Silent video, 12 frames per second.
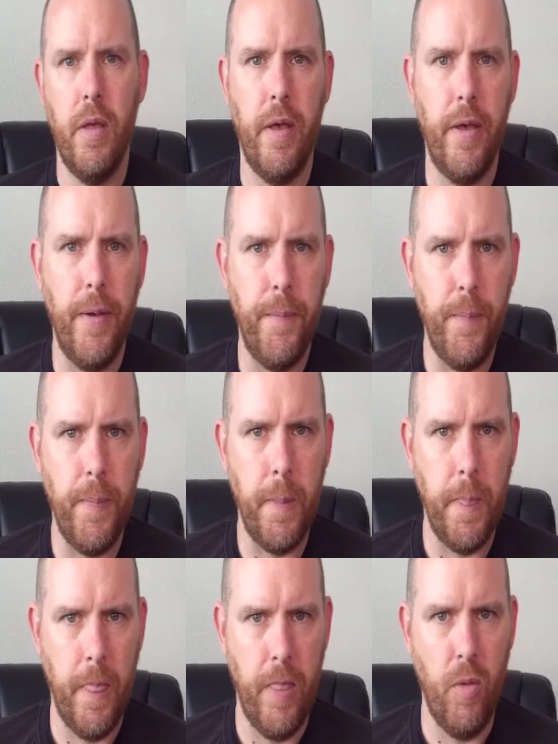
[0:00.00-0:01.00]

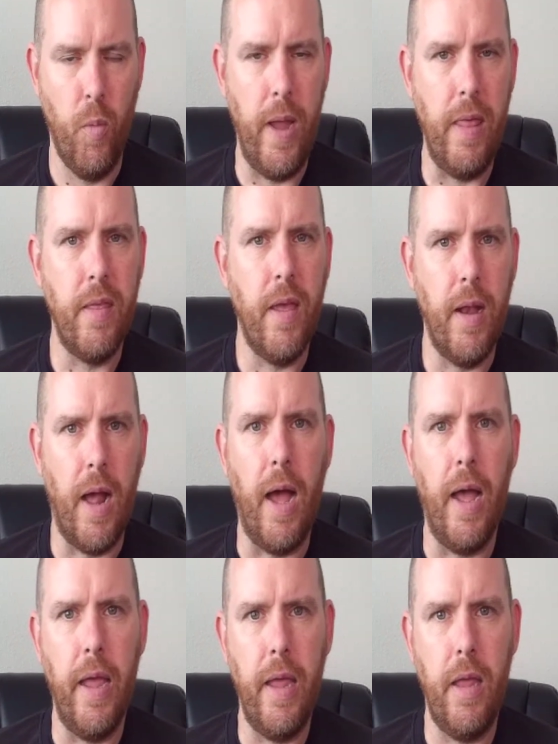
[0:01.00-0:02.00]
The way that
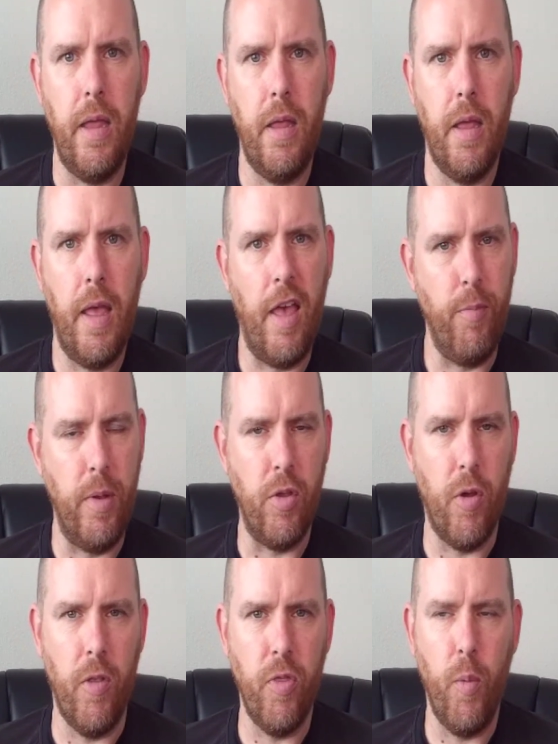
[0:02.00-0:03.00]
I have been
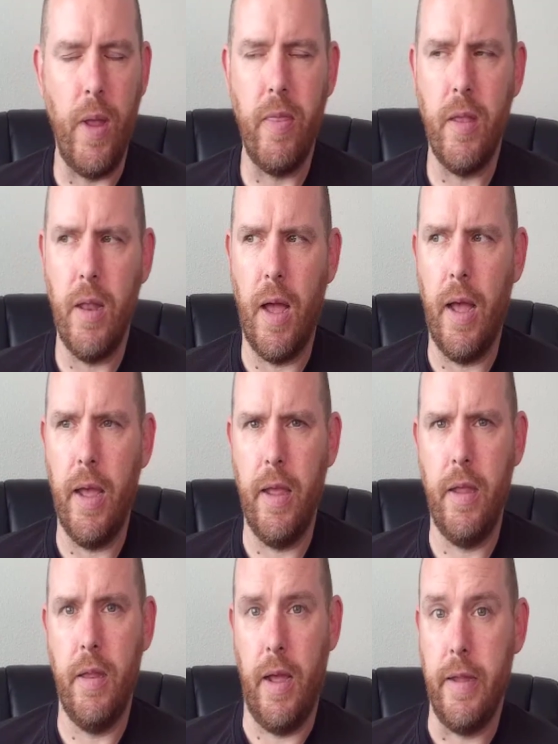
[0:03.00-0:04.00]
taught, the way that
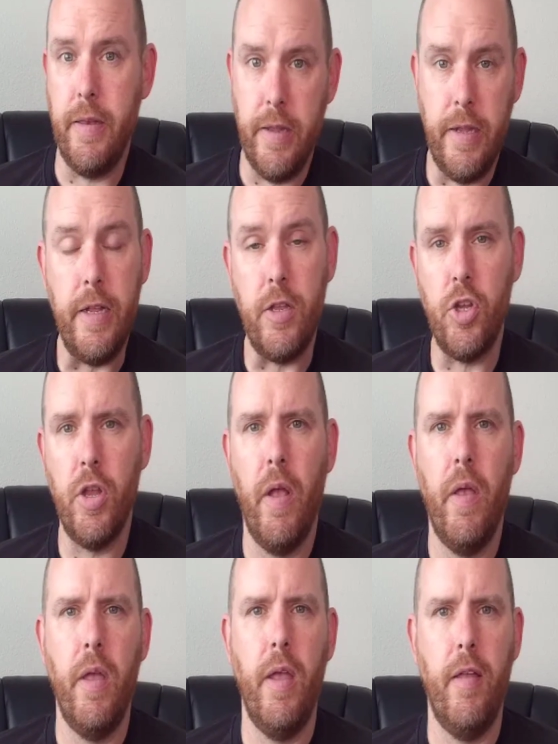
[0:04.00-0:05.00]
I teach,
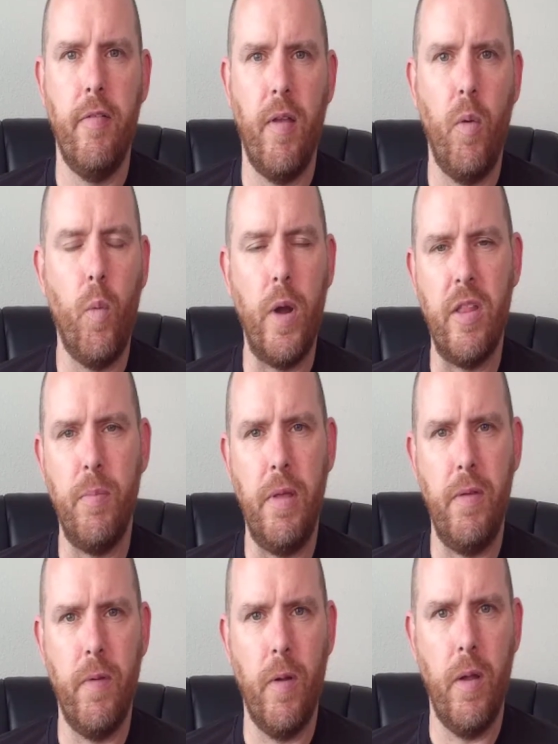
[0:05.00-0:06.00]
is I want it to
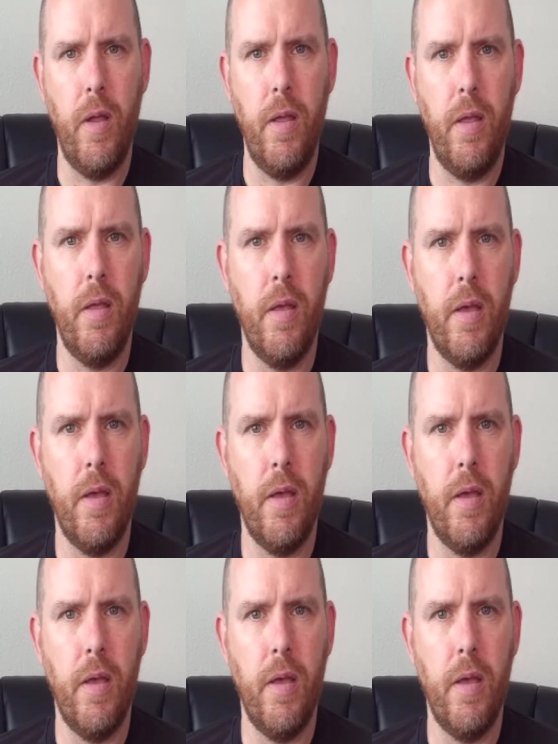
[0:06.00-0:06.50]
be very